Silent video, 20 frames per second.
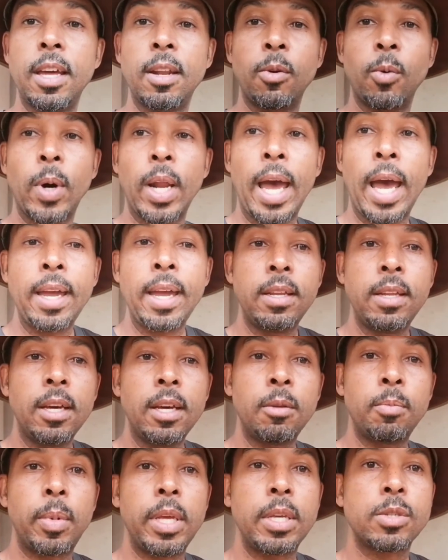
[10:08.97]
than what I
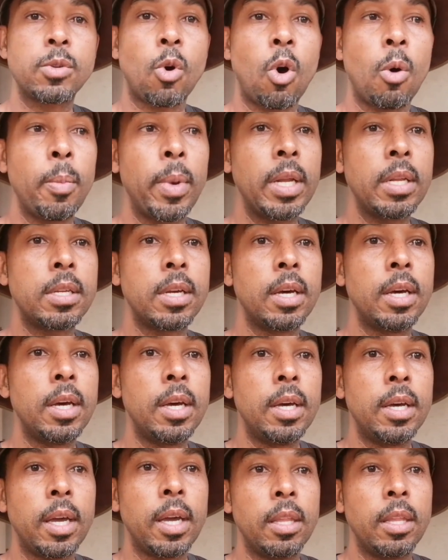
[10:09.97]
did, please comment
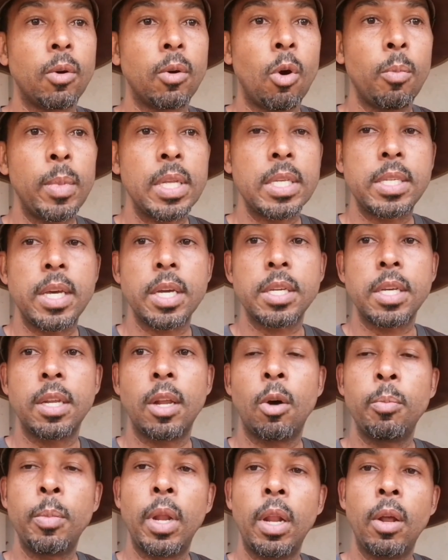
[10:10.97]
in the comment
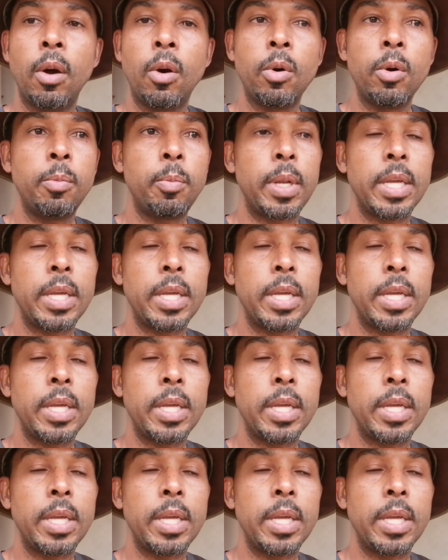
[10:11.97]
section down below.